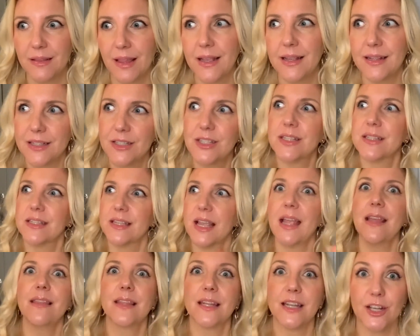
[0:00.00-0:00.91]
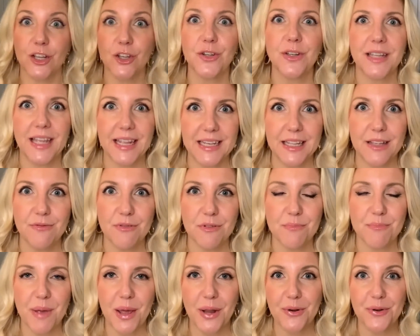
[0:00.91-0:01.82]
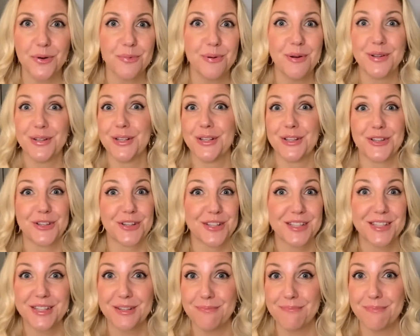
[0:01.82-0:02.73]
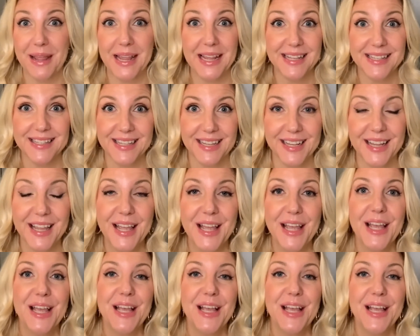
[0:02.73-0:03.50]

like to say that it could get even better was just amazing.